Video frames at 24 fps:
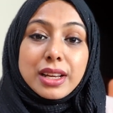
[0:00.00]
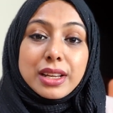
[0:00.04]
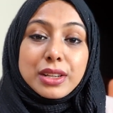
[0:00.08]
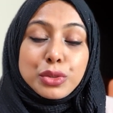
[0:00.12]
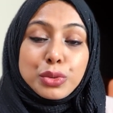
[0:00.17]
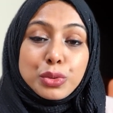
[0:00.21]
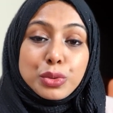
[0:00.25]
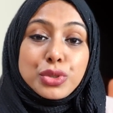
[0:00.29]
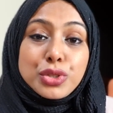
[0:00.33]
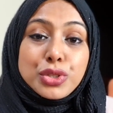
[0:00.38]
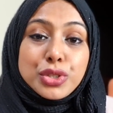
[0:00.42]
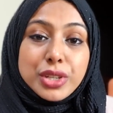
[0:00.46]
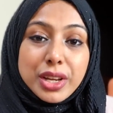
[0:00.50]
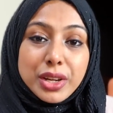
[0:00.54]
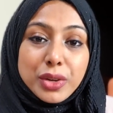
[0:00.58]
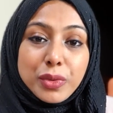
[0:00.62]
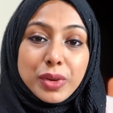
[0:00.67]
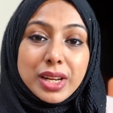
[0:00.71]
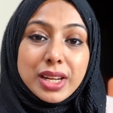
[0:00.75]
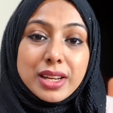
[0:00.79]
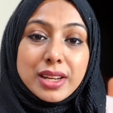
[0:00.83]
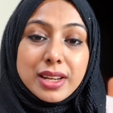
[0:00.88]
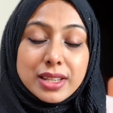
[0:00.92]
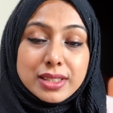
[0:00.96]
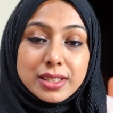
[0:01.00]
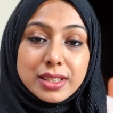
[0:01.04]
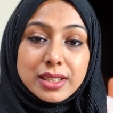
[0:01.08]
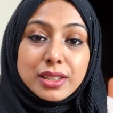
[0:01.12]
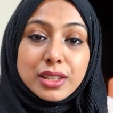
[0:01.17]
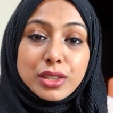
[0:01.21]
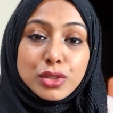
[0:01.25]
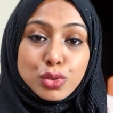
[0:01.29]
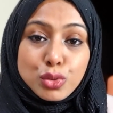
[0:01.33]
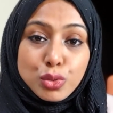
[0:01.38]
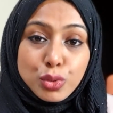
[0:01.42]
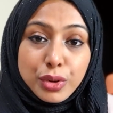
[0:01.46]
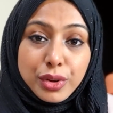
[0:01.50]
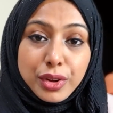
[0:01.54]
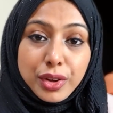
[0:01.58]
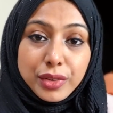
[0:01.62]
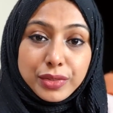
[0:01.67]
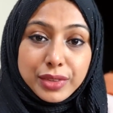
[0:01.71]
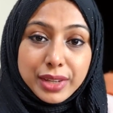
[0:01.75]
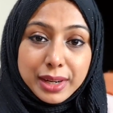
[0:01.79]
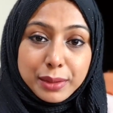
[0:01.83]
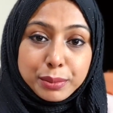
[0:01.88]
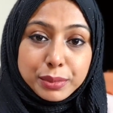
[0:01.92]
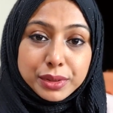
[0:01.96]
to genuinely listen the story of
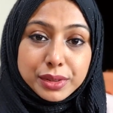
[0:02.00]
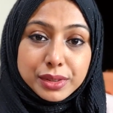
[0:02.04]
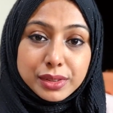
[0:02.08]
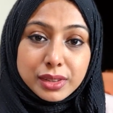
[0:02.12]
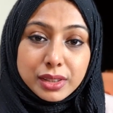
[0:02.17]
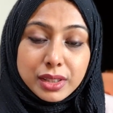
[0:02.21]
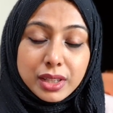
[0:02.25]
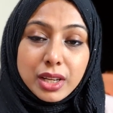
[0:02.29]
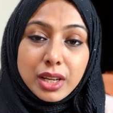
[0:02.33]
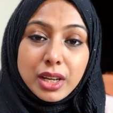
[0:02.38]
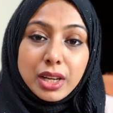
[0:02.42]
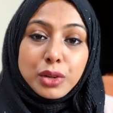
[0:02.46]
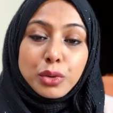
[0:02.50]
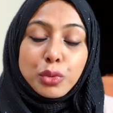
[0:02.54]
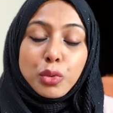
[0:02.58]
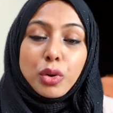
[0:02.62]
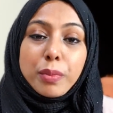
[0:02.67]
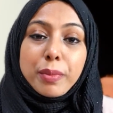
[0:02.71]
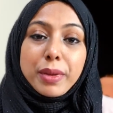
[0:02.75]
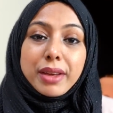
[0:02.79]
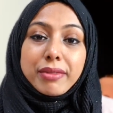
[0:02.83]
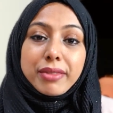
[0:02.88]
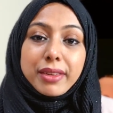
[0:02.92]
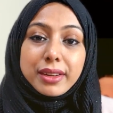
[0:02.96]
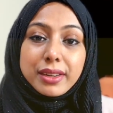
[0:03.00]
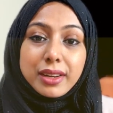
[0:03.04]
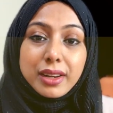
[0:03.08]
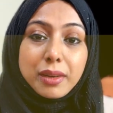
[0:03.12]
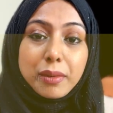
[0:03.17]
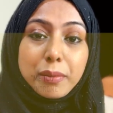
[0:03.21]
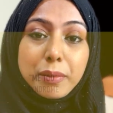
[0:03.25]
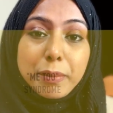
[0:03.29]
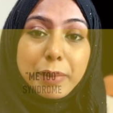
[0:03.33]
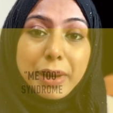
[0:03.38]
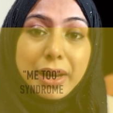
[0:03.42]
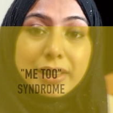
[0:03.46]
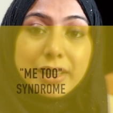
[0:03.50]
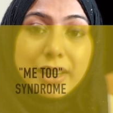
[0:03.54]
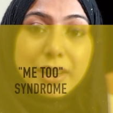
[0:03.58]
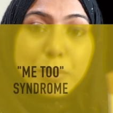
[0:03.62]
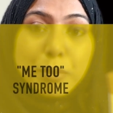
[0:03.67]
that person. Don't be affected by that